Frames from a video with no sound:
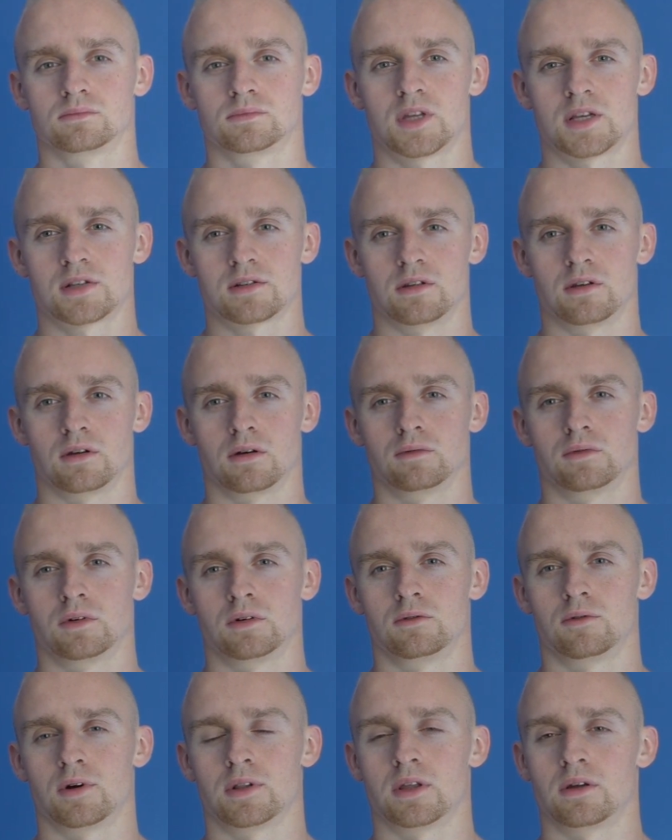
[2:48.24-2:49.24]
testing of
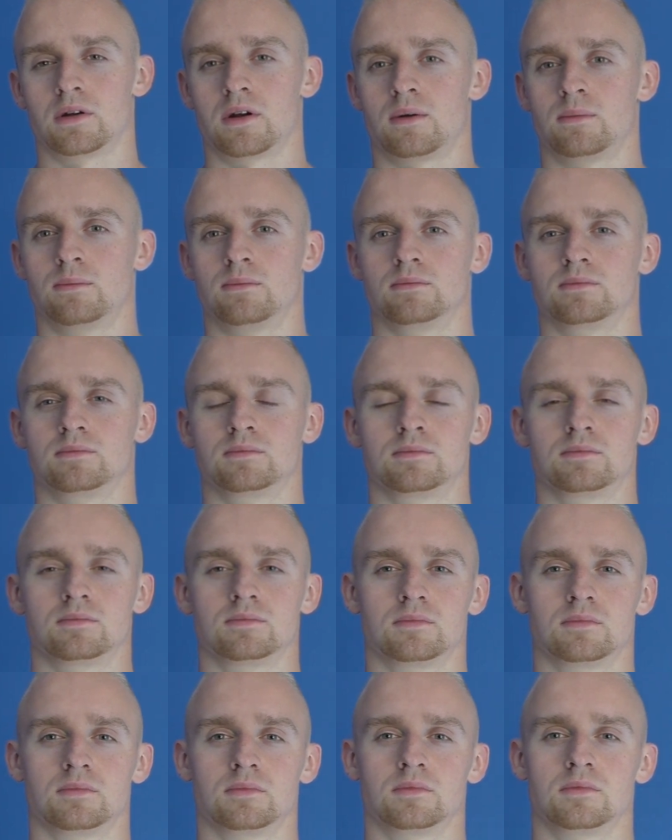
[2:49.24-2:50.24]
a 1 RM
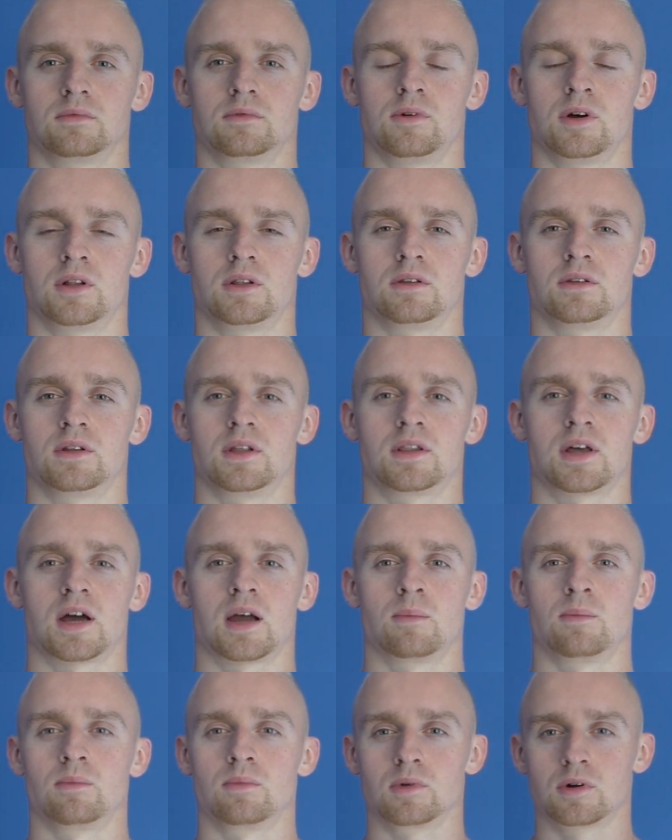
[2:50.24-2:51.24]
when the
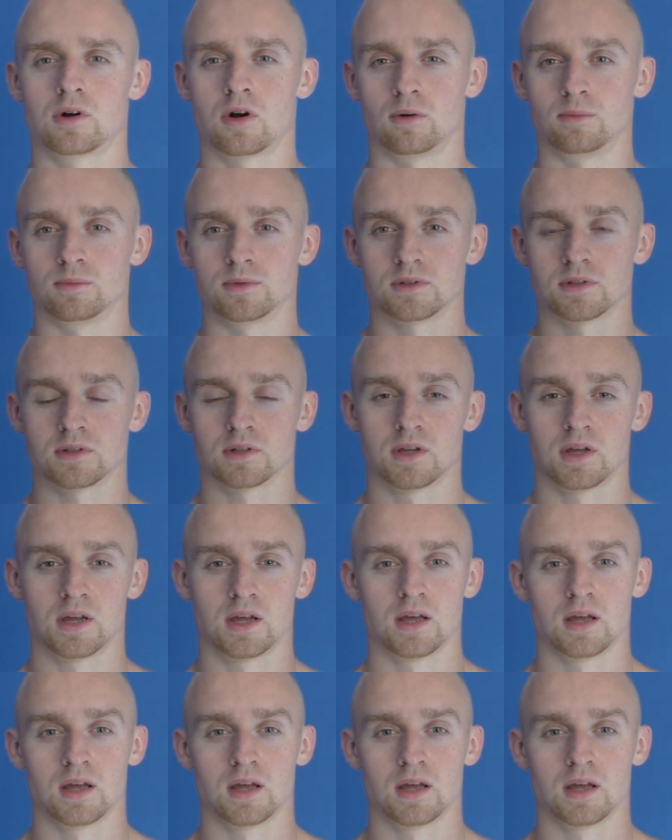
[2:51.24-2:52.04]
time comes.